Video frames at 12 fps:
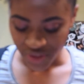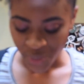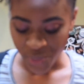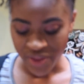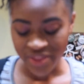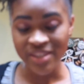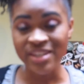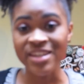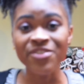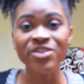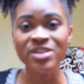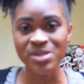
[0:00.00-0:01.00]
with
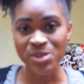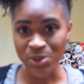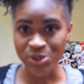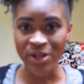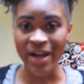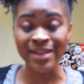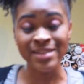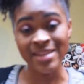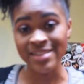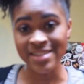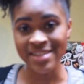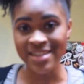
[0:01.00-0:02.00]
different social
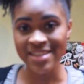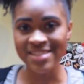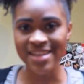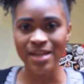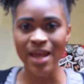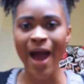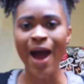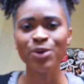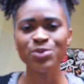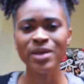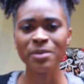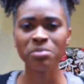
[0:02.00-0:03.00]
identities, and how do
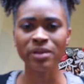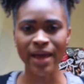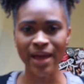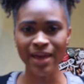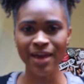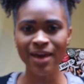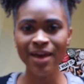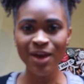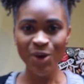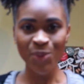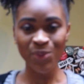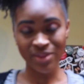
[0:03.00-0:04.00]
they play
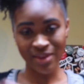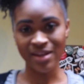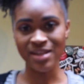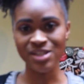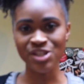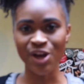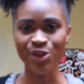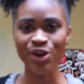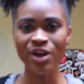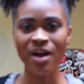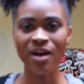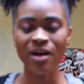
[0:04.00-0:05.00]
within each other,
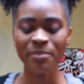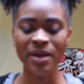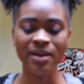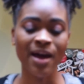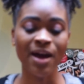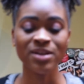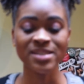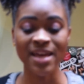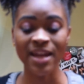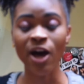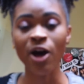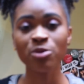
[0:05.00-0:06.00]
and how does
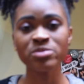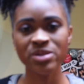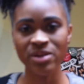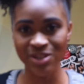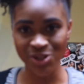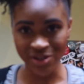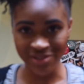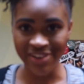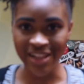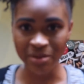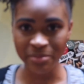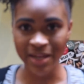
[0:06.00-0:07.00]
that help in your
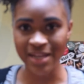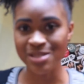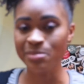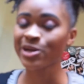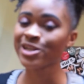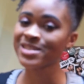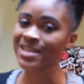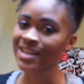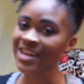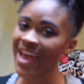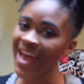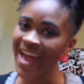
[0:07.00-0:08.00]
development as a
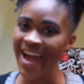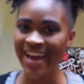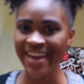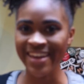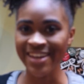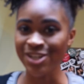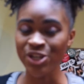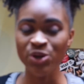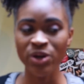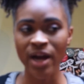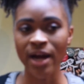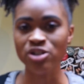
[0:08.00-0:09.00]
person and
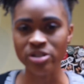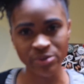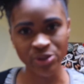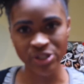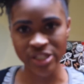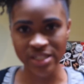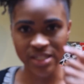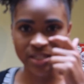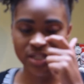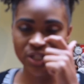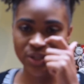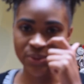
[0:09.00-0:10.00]
your contribution
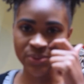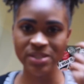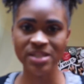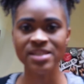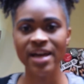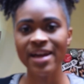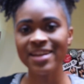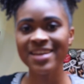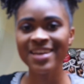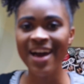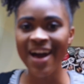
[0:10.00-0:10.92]
to society?